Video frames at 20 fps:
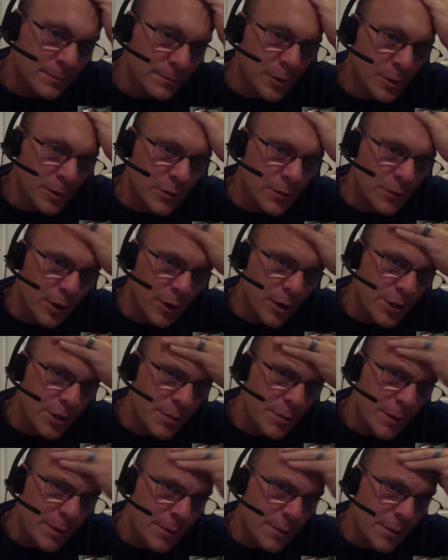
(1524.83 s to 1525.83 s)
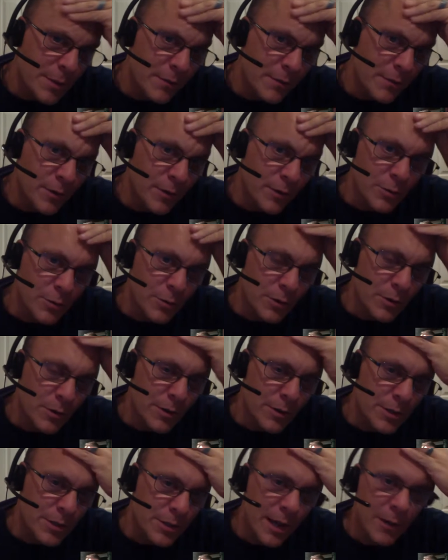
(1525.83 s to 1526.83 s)
version, maybe the first one or the
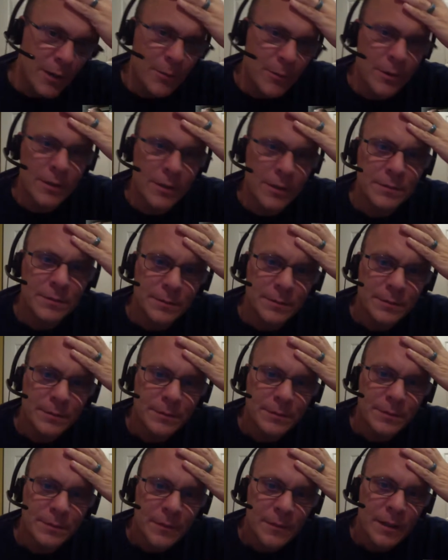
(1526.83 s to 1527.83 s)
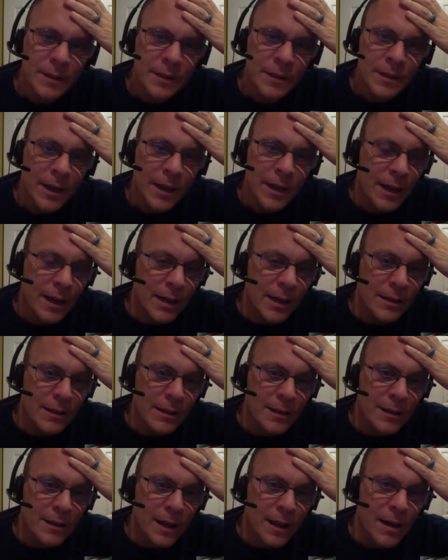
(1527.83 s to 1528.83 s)
second one.
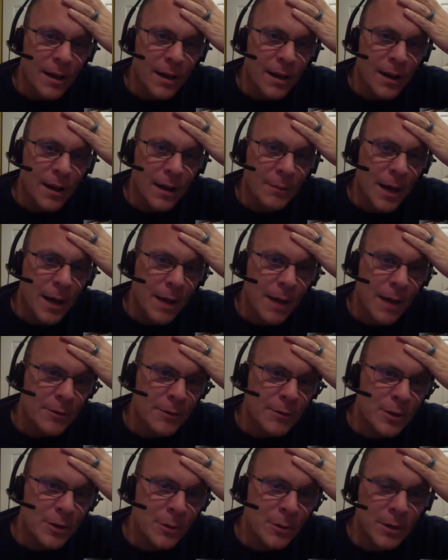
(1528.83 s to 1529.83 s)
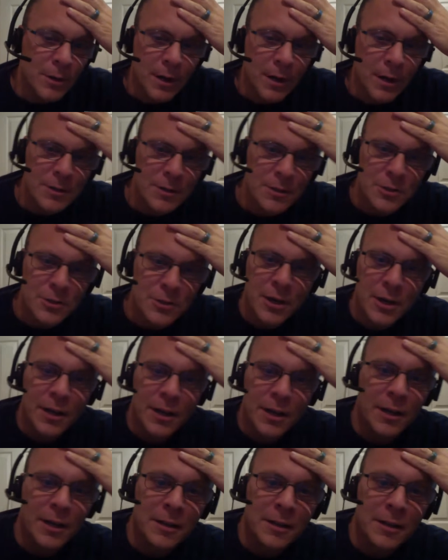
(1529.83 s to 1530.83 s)
And I'm having trouble
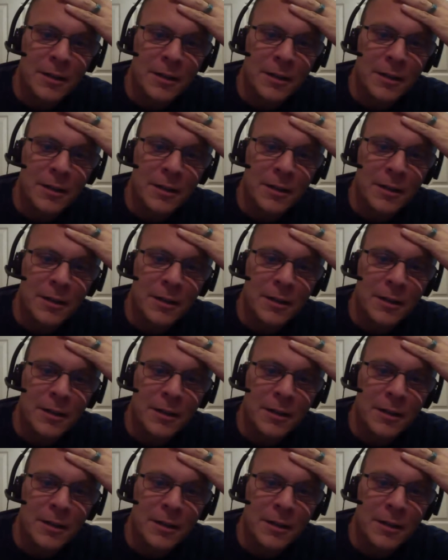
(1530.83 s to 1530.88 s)
concentrating